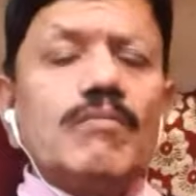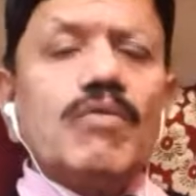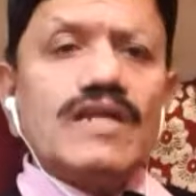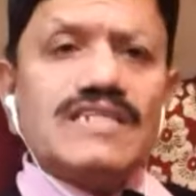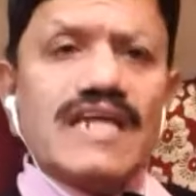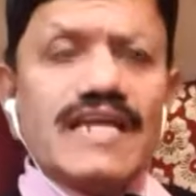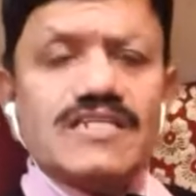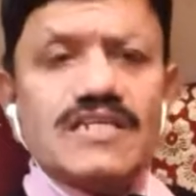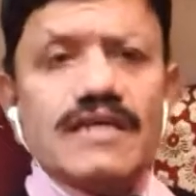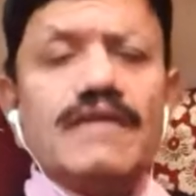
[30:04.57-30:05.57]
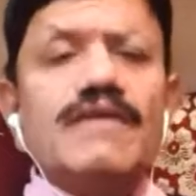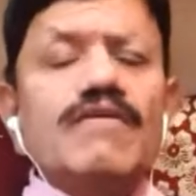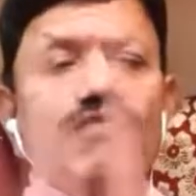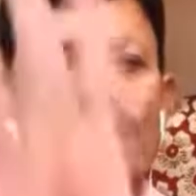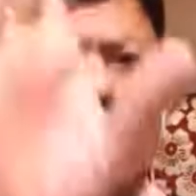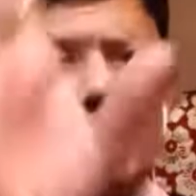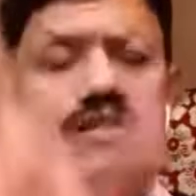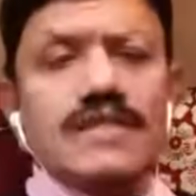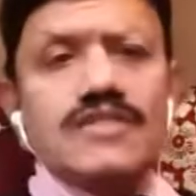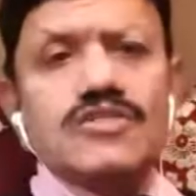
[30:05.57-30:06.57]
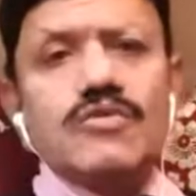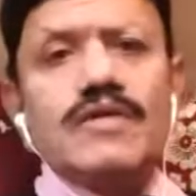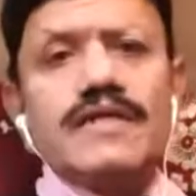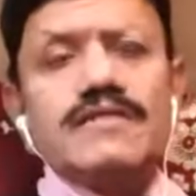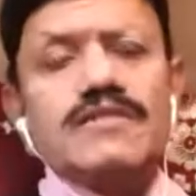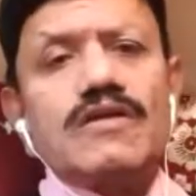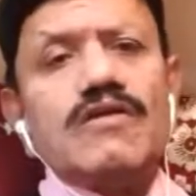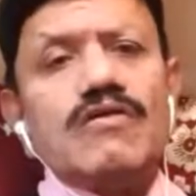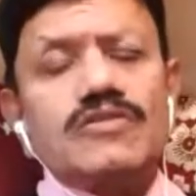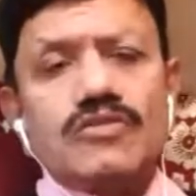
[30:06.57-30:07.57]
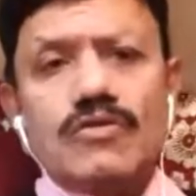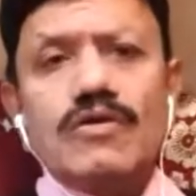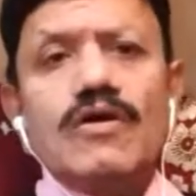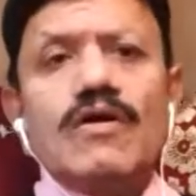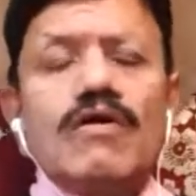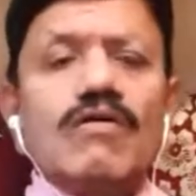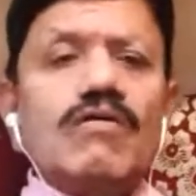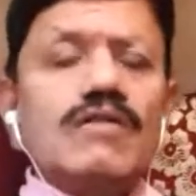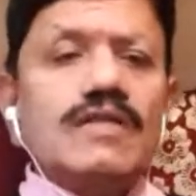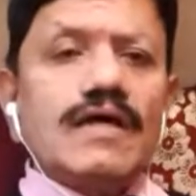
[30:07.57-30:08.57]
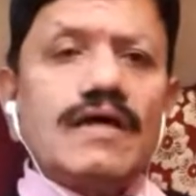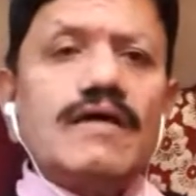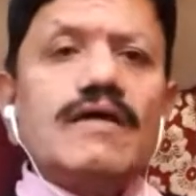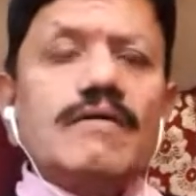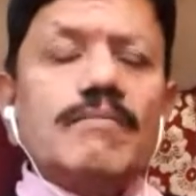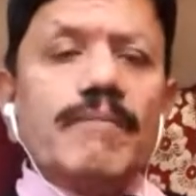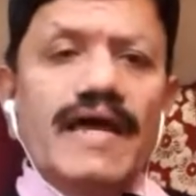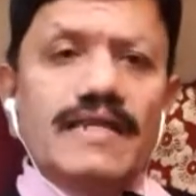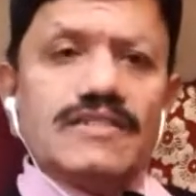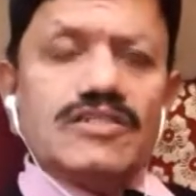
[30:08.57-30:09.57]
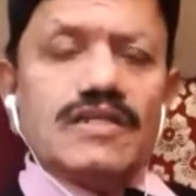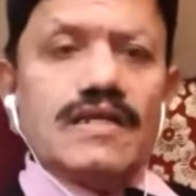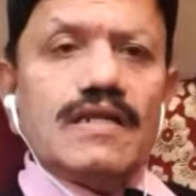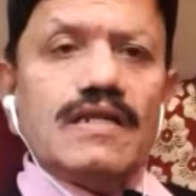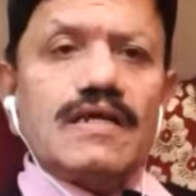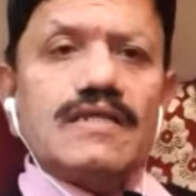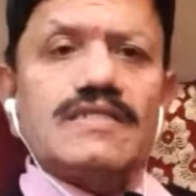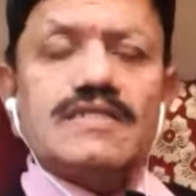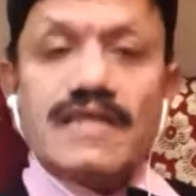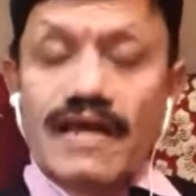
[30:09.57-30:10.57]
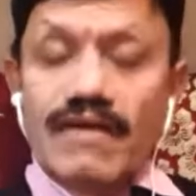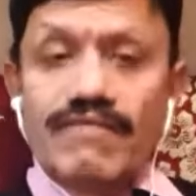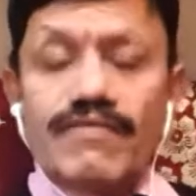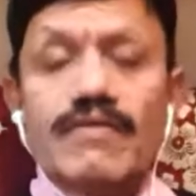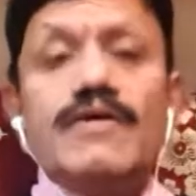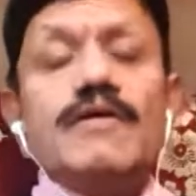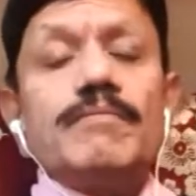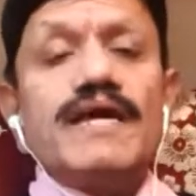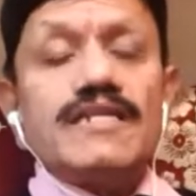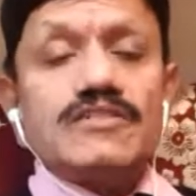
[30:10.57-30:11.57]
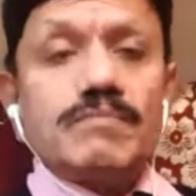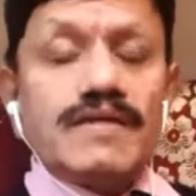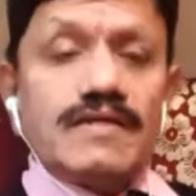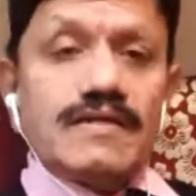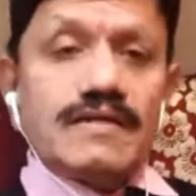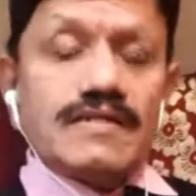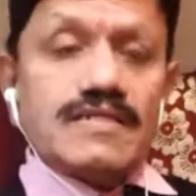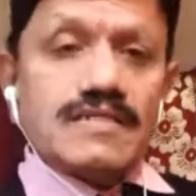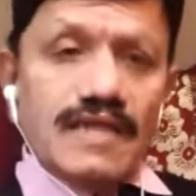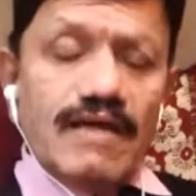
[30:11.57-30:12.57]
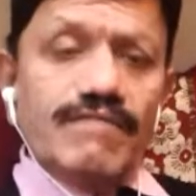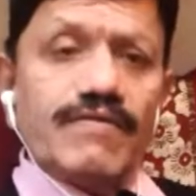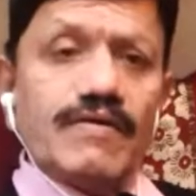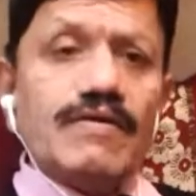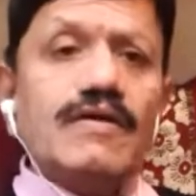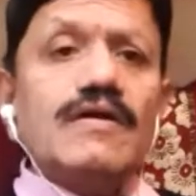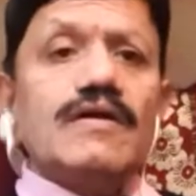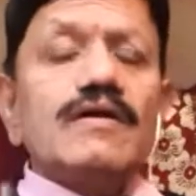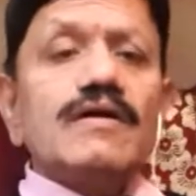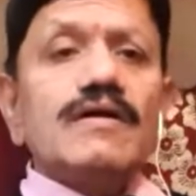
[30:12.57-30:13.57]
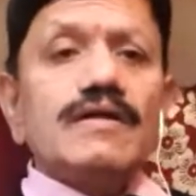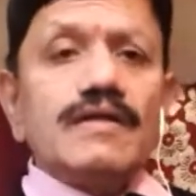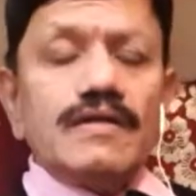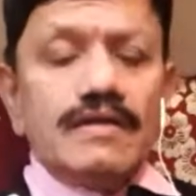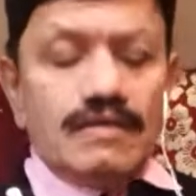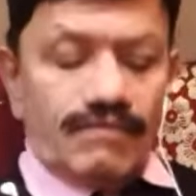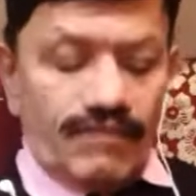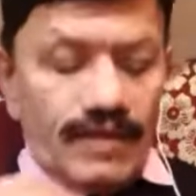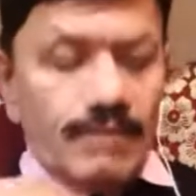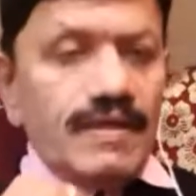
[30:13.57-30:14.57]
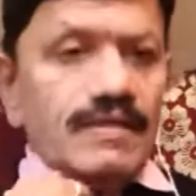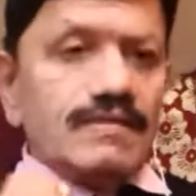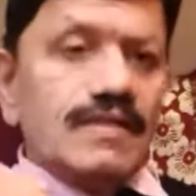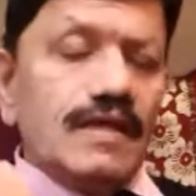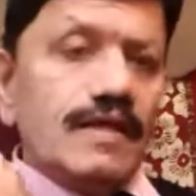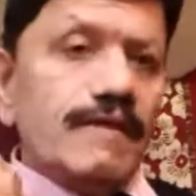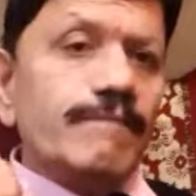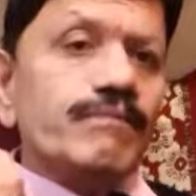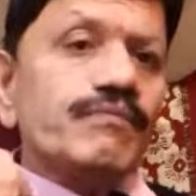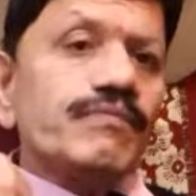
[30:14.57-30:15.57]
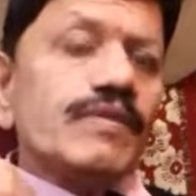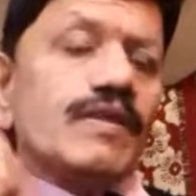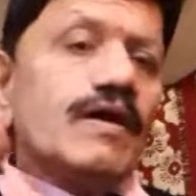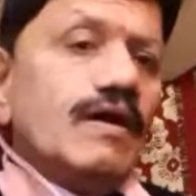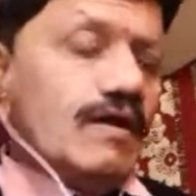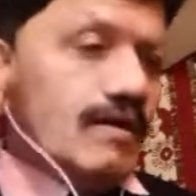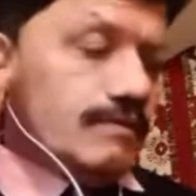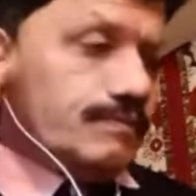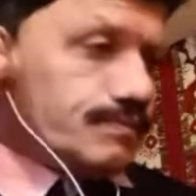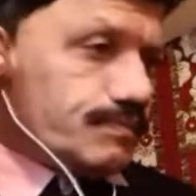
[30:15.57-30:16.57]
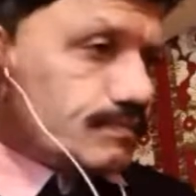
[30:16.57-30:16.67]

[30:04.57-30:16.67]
Bona Chance for all the students and also all the managerial staff, management staff in framing the um,